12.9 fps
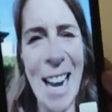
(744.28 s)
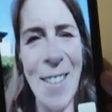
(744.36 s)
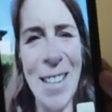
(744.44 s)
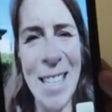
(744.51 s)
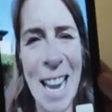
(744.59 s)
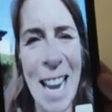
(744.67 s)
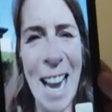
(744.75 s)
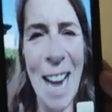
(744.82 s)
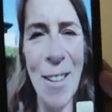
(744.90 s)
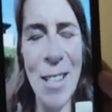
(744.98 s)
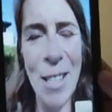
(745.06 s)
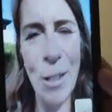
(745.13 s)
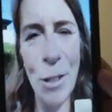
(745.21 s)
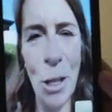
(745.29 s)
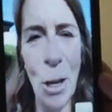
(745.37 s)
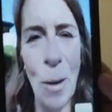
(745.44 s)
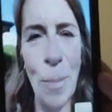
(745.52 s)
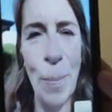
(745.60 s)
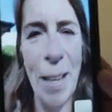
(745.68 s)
How is your job